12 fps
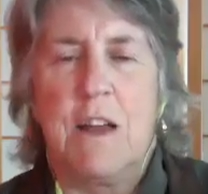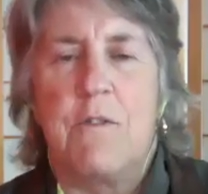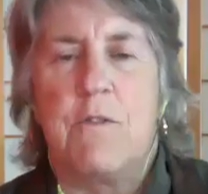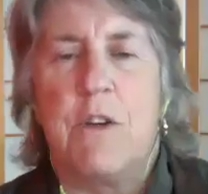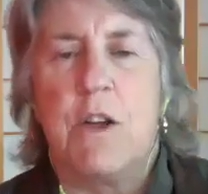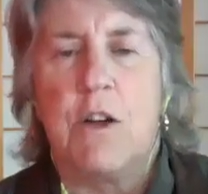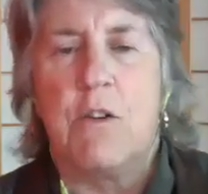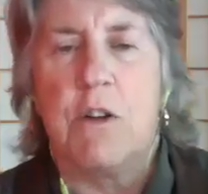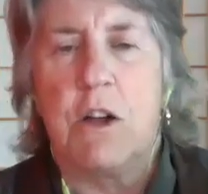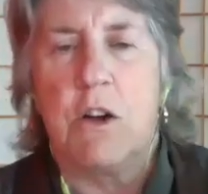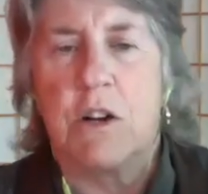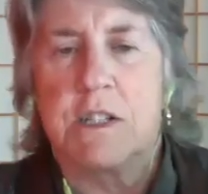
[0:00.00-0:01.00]

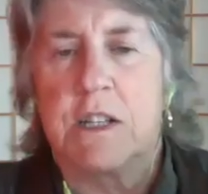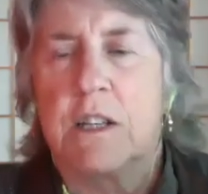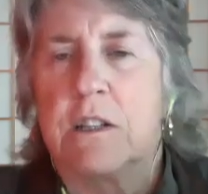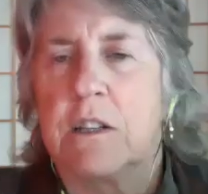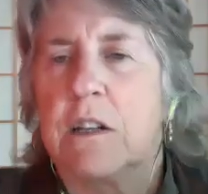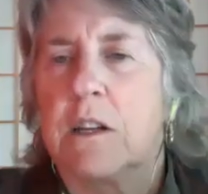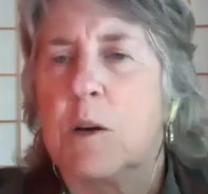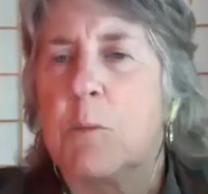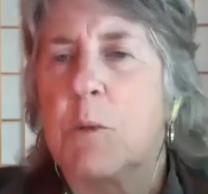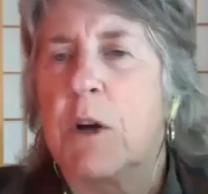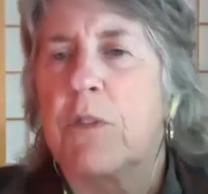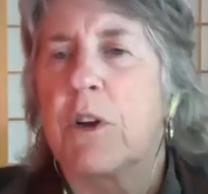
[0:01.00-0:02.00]
very articulate
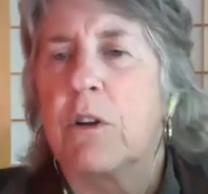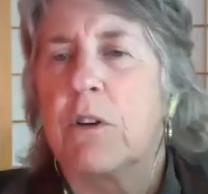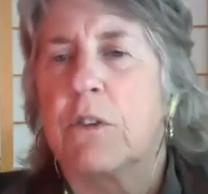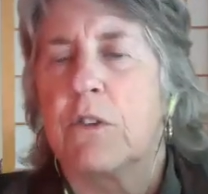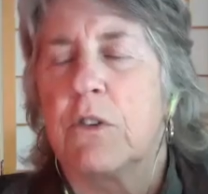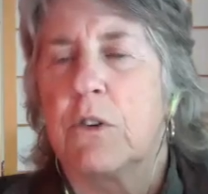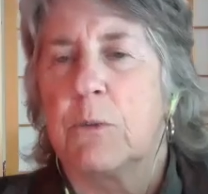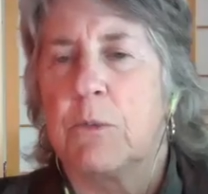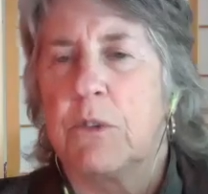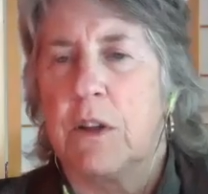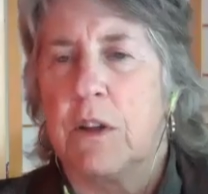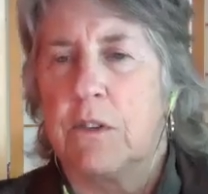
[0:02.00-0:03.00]
about the current
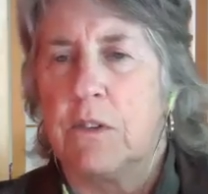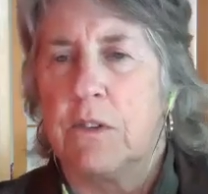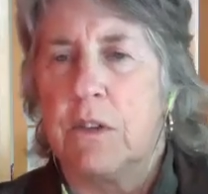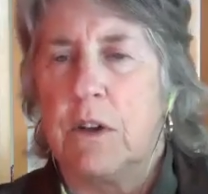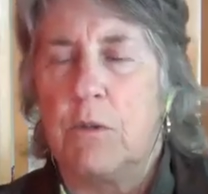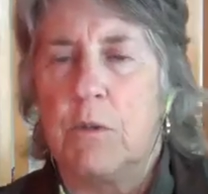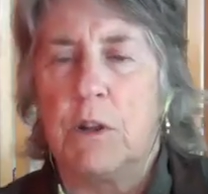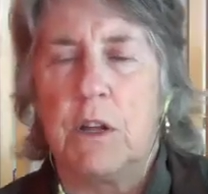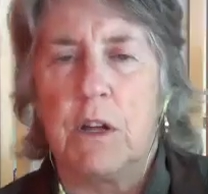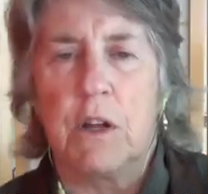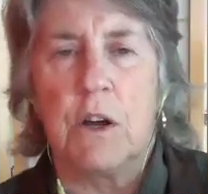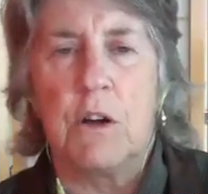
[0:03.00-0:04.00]
circumstances. And I really
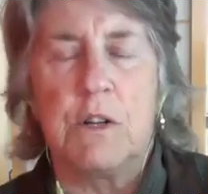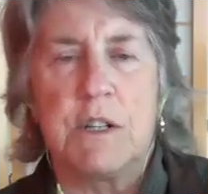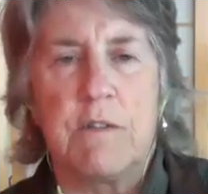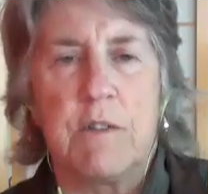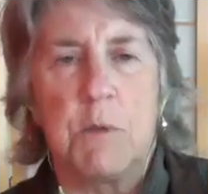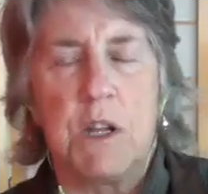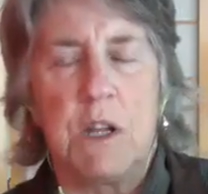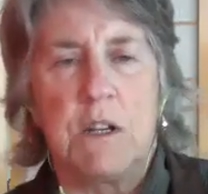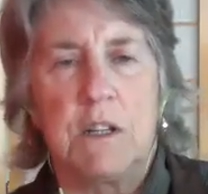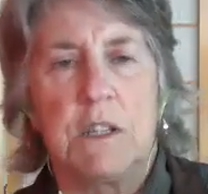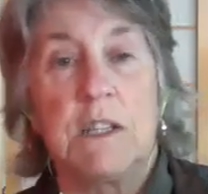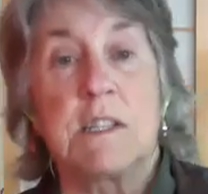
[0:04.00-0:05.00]
encourage everybody to
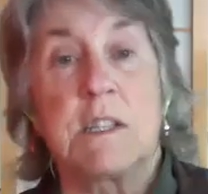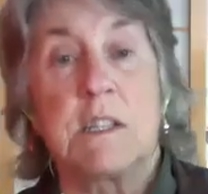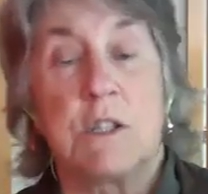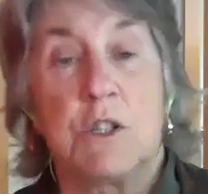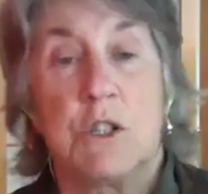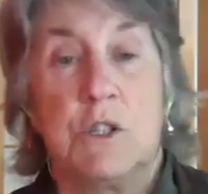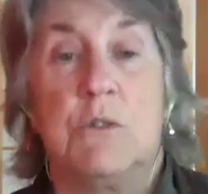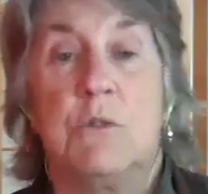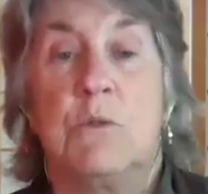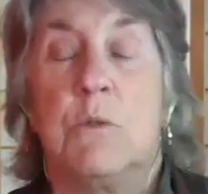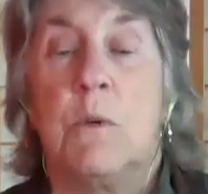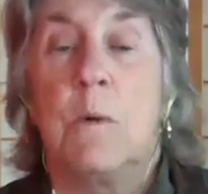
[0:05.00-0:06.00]
listen
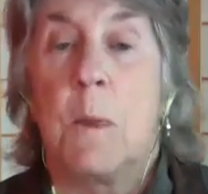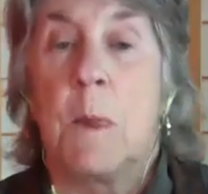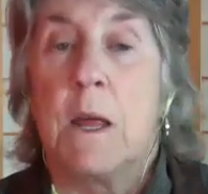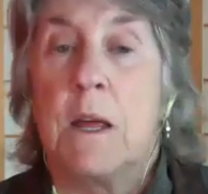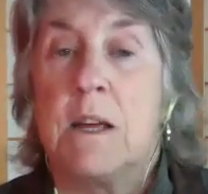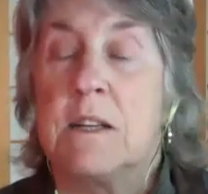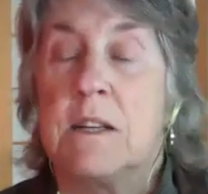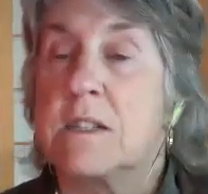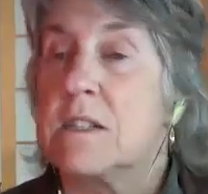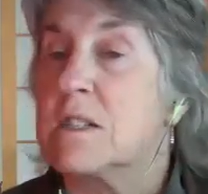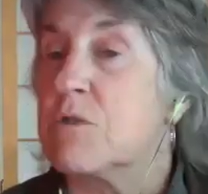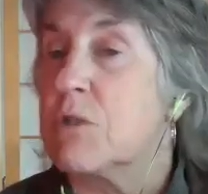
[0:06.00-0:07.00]
to his
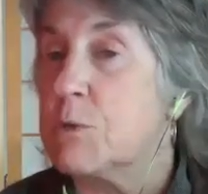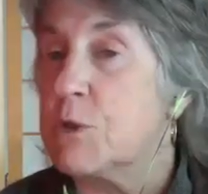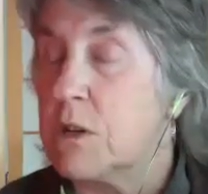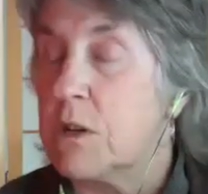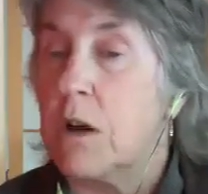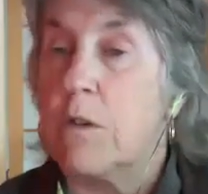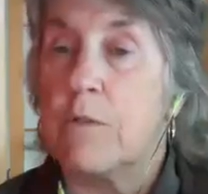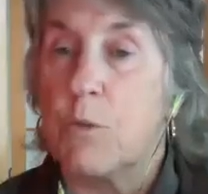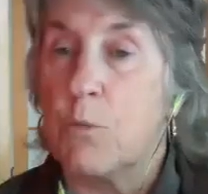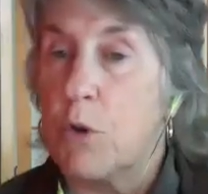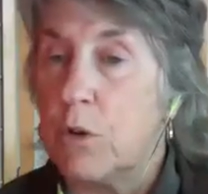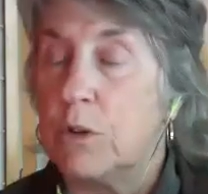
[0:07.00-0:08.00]
description of the
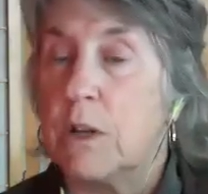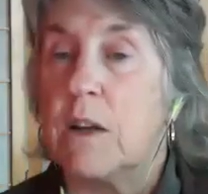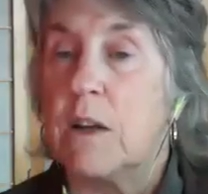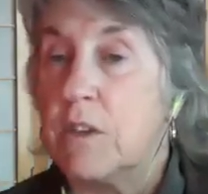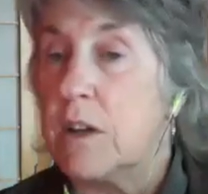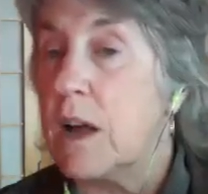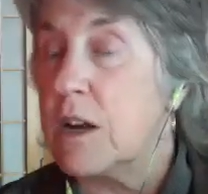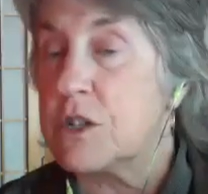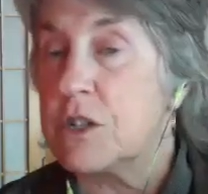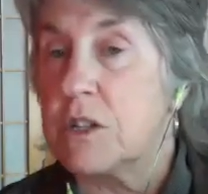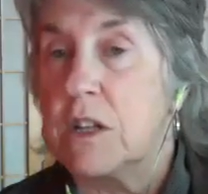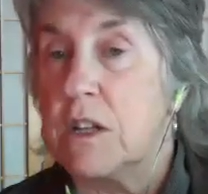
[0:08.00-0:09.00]
world as it
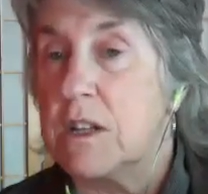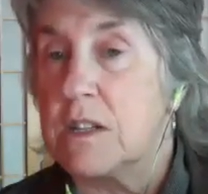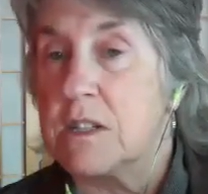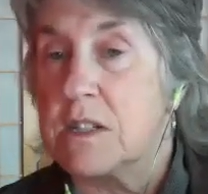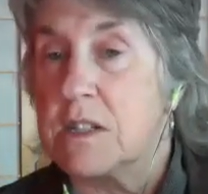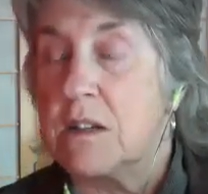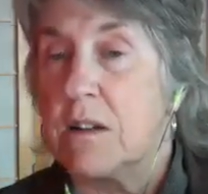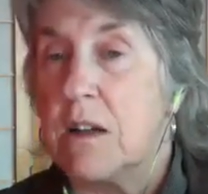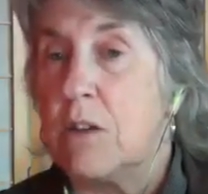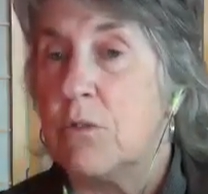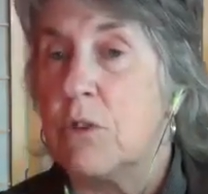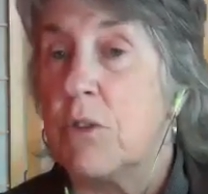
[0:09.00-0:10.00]
actually is. I
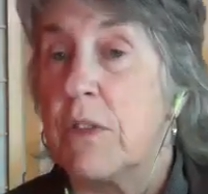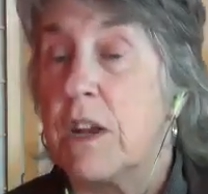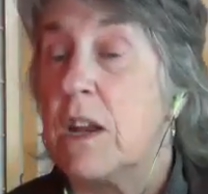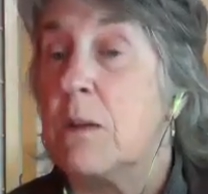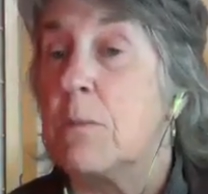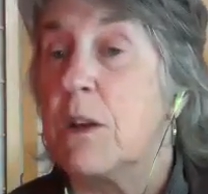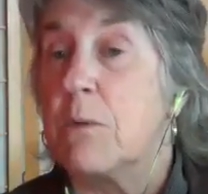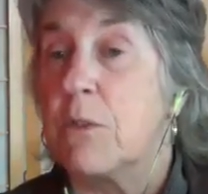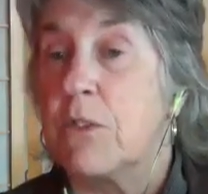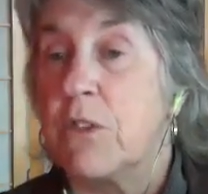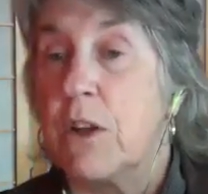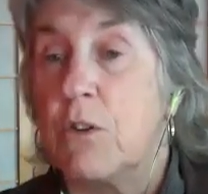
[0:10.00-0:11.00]
don't know that anybody
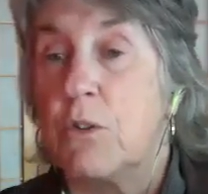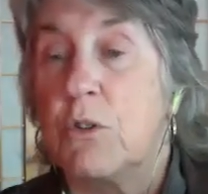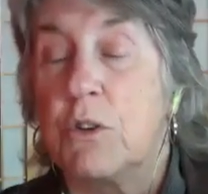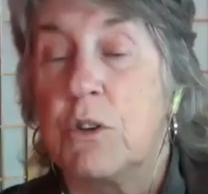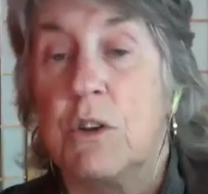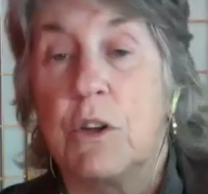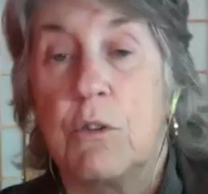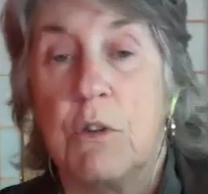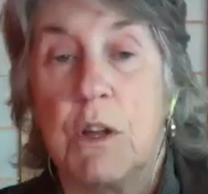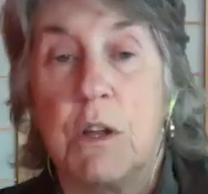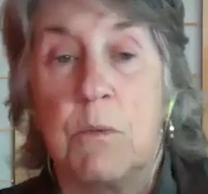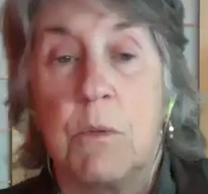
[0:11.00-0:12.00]
was there who couldn't
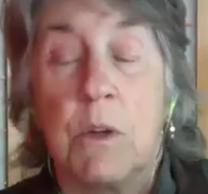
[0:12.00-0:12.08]
agree